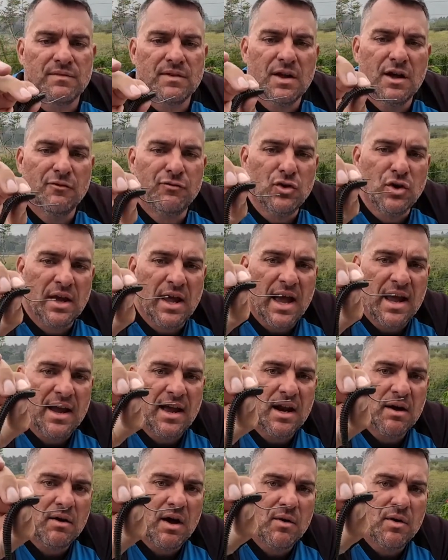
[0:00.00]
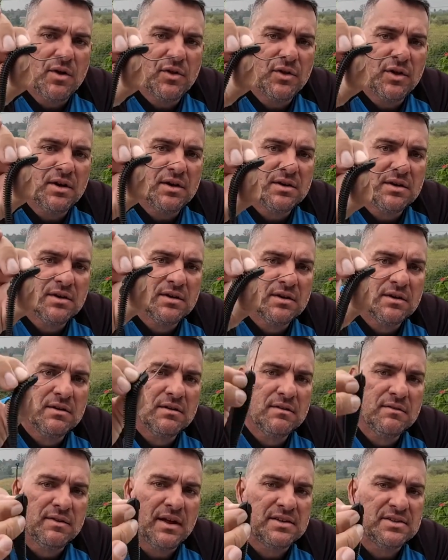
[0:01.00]
if you can get away with it,
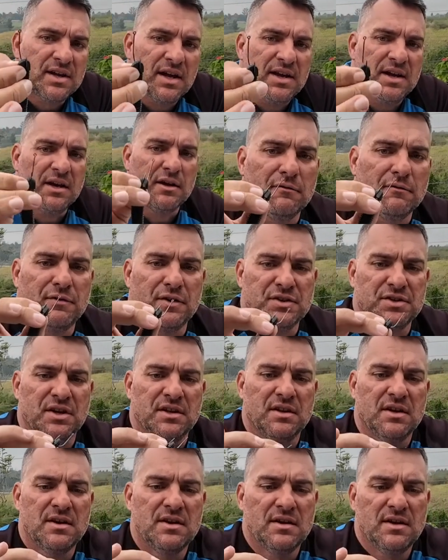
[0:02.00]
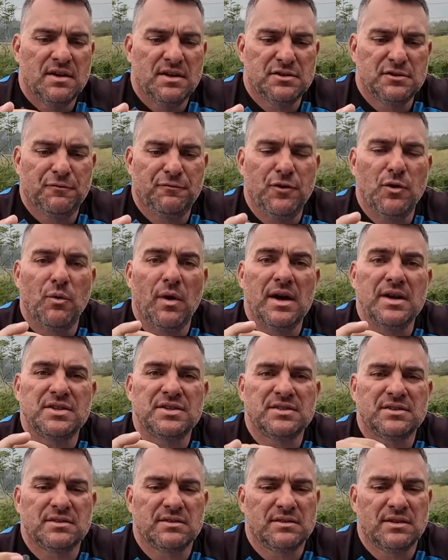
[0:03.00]
that's how you're fish it. There's a few
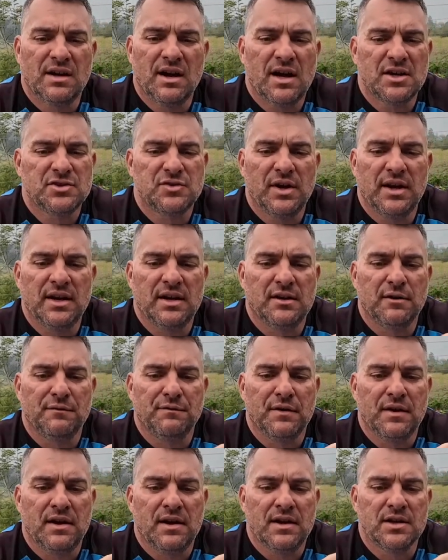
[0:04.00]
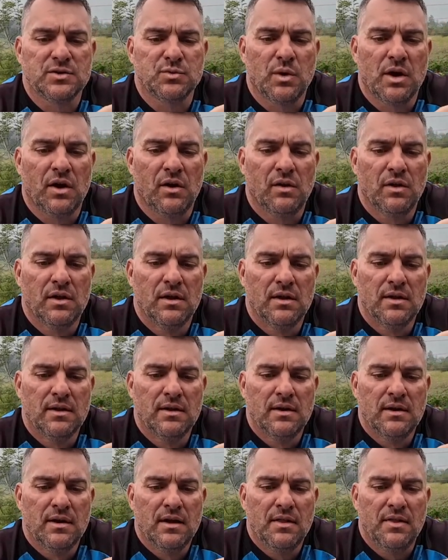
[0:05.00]
ways guys rig it differently as well.
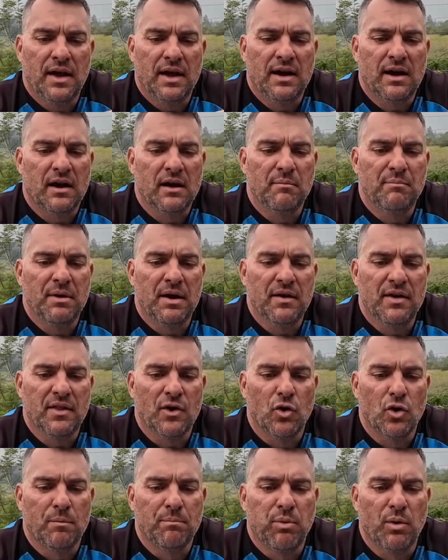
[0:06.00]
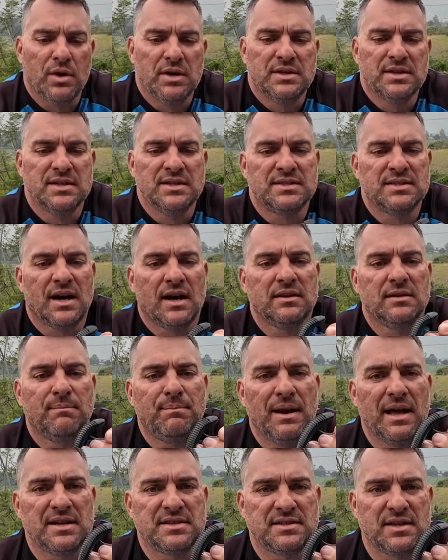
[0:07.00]
They kind of bury the hook point inside the
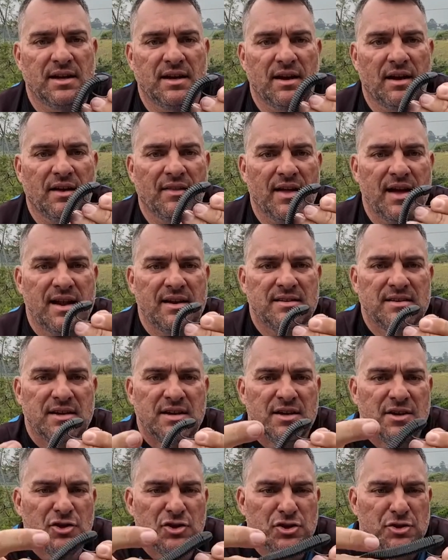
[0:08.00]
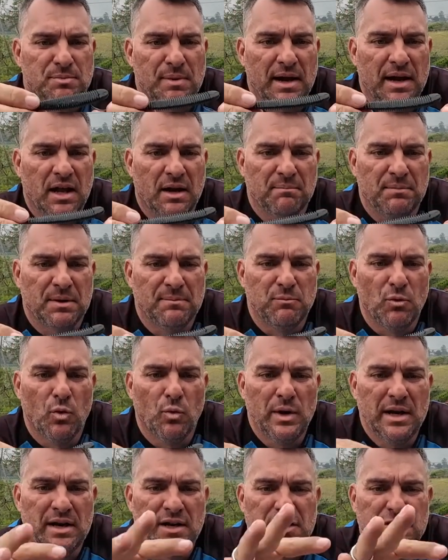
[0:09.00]
plastic like that to make it a bit more
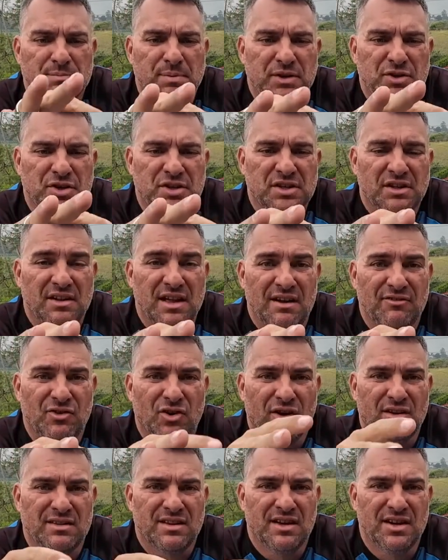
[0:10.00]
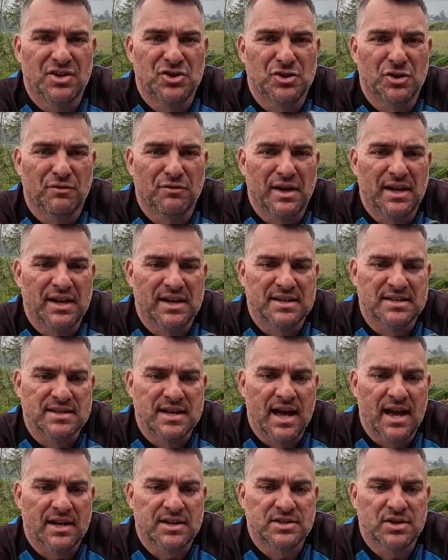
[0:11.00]
weedless, but you still have got the issue of getting
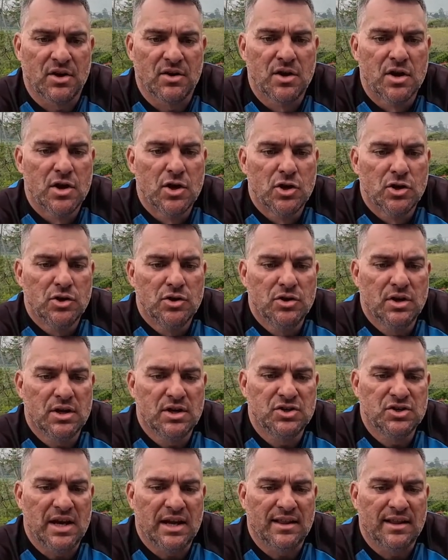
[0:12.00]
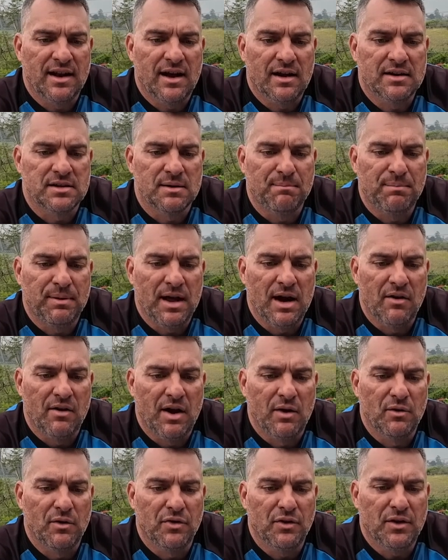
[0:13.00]
snagged. So you can check that out and play
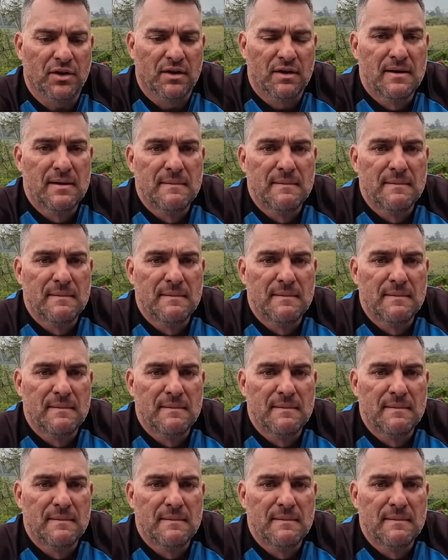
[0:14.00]
around with it.